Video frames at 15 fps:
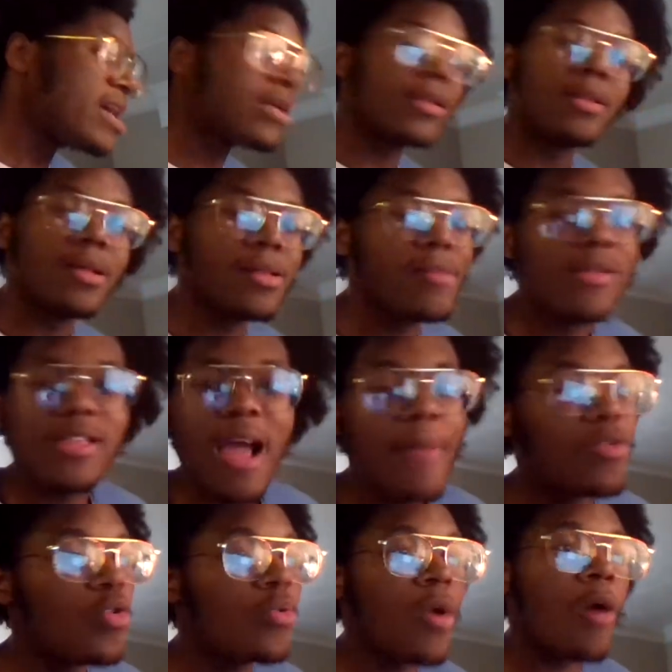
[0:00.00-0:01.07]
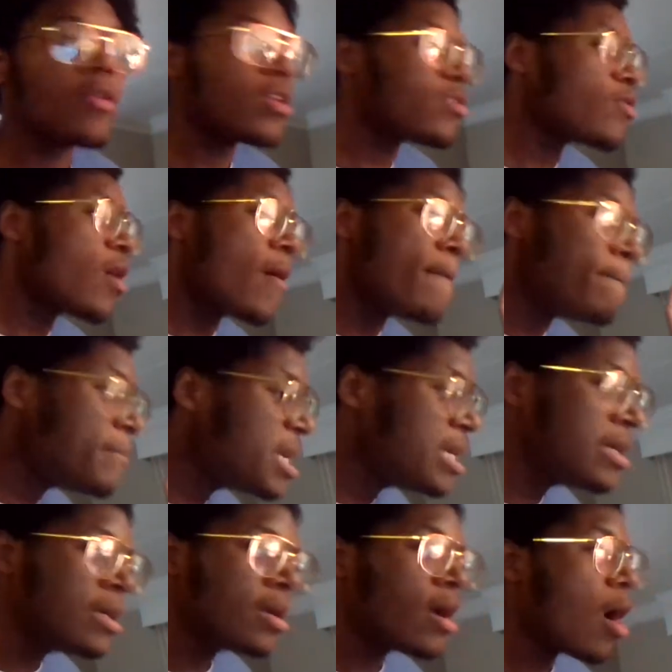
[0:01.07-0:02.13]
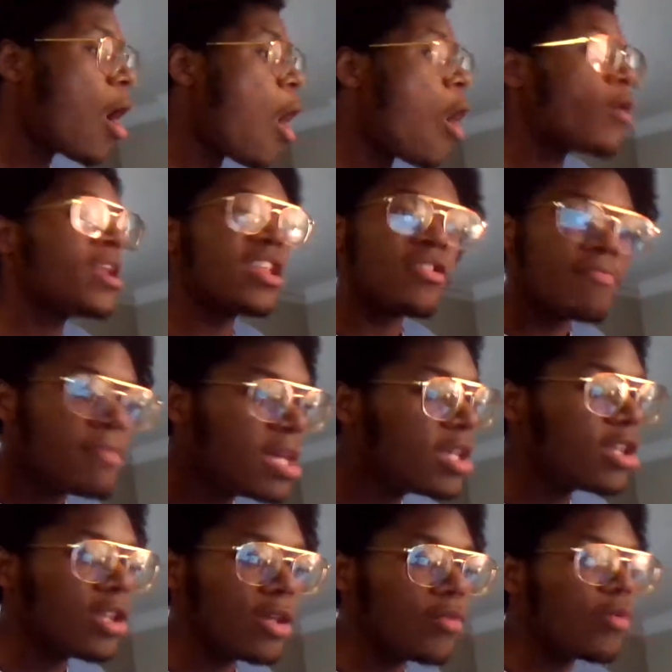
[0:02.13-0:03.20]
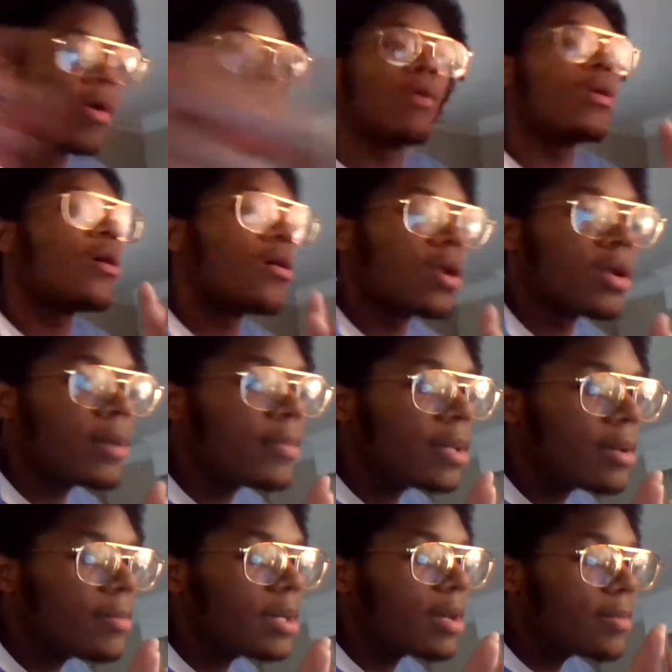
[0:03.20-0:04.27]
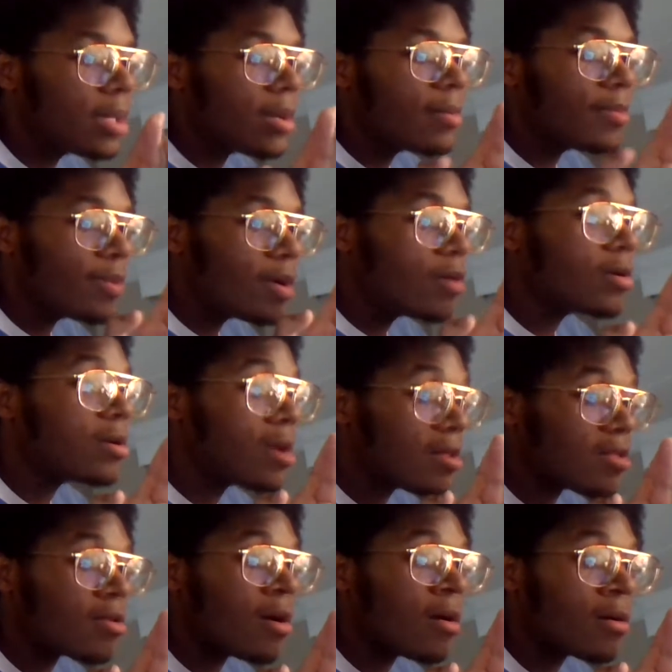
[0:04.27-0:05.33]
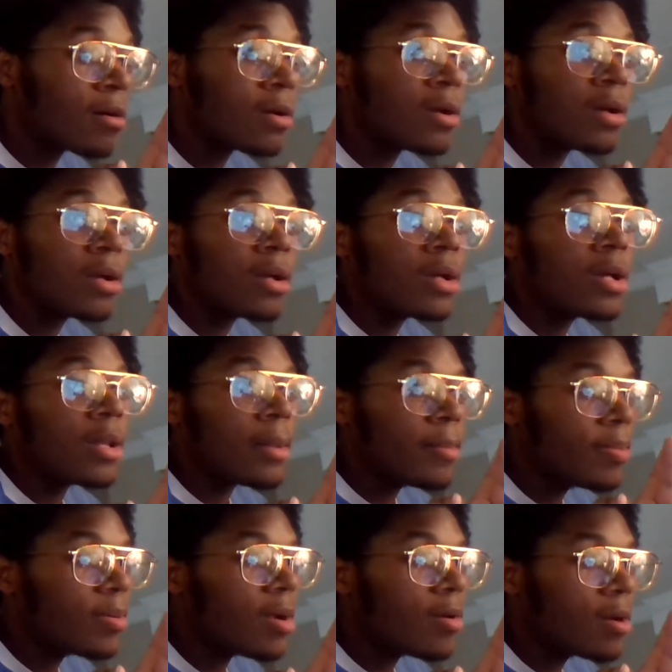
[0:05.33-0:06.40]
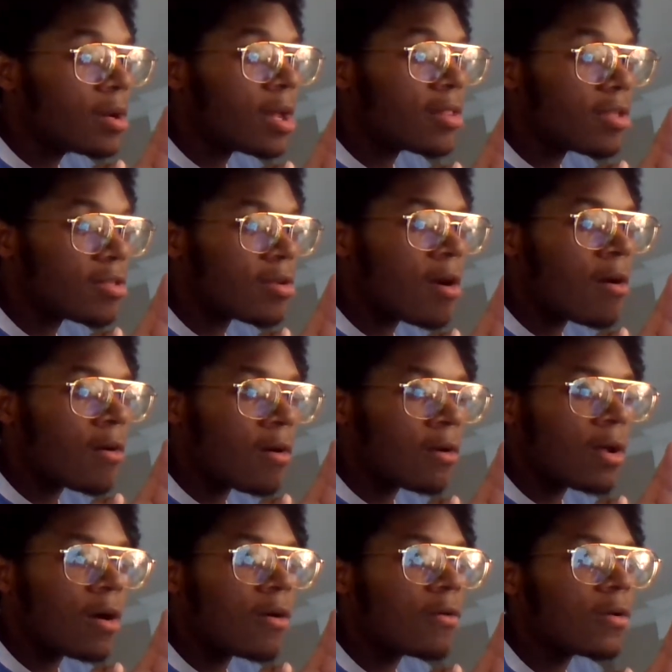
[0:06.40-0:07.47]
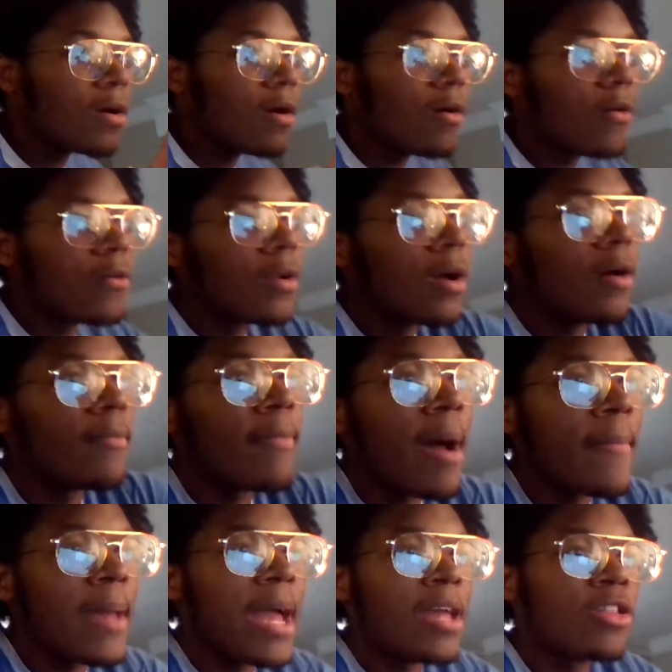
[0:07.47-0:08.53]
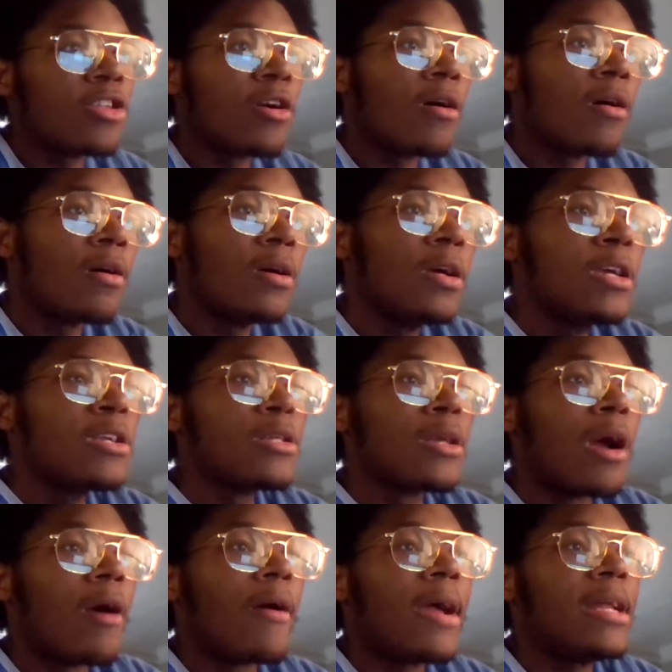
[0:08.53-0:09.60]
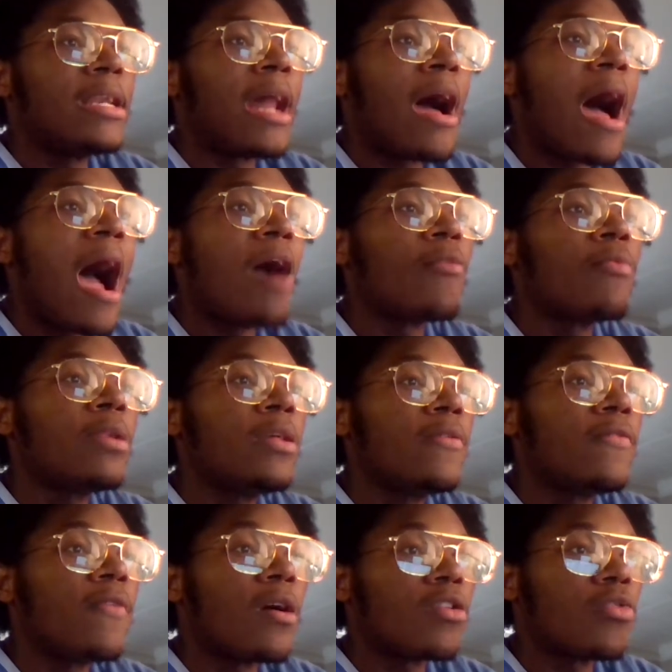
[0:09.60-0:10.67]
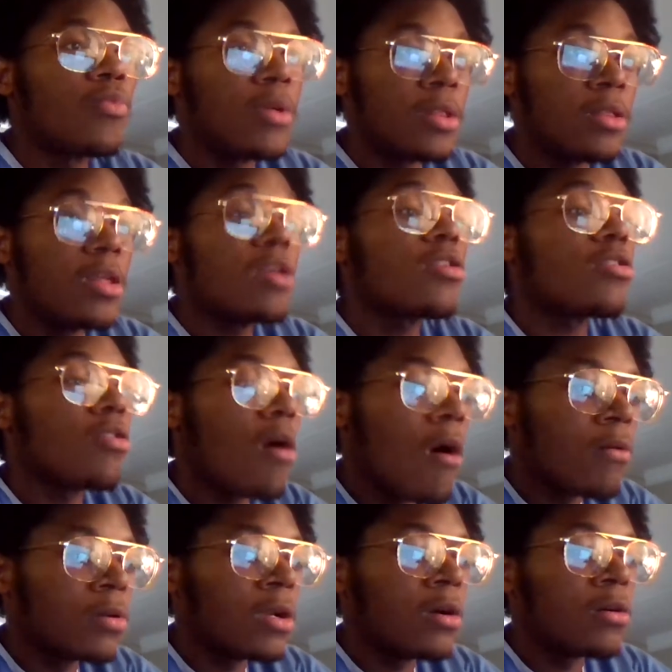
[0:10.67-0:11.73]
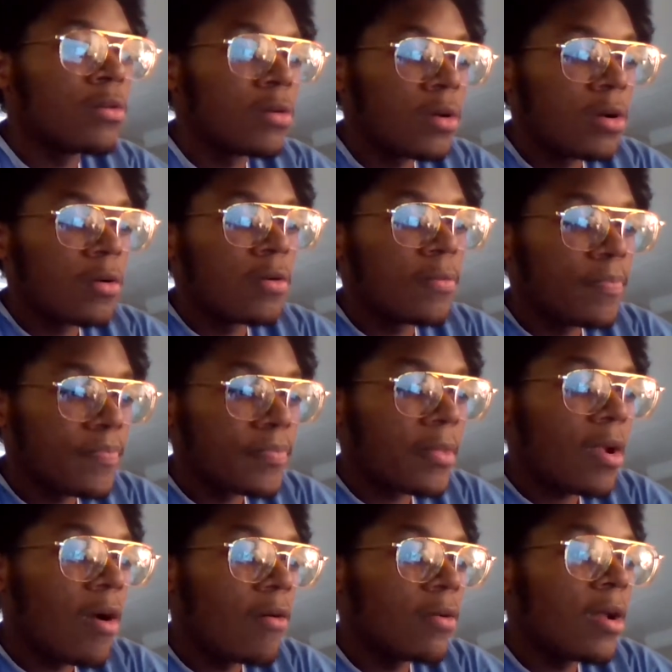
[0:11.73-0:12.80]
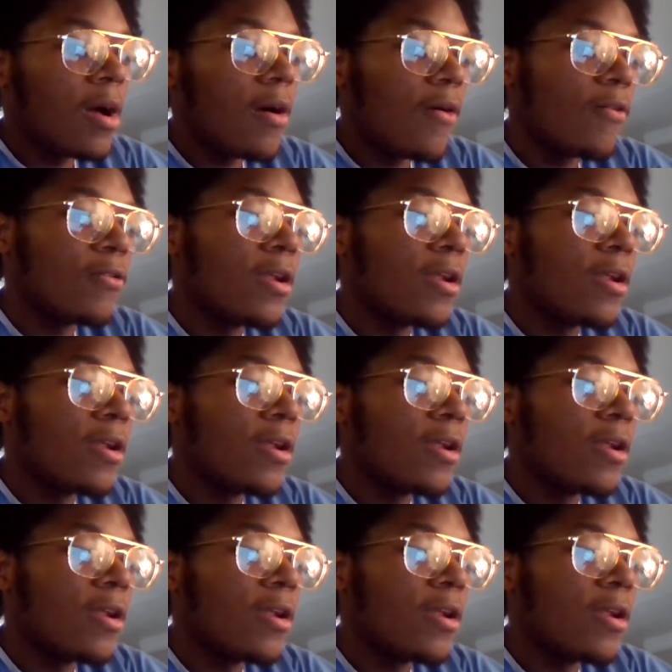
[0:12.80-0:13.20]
Let me stop doing all this me shit. Well, hold on. Let me put on another song. Hold up. My bad, y'all. Alright, now, I really fucks with this song, though. Hold up.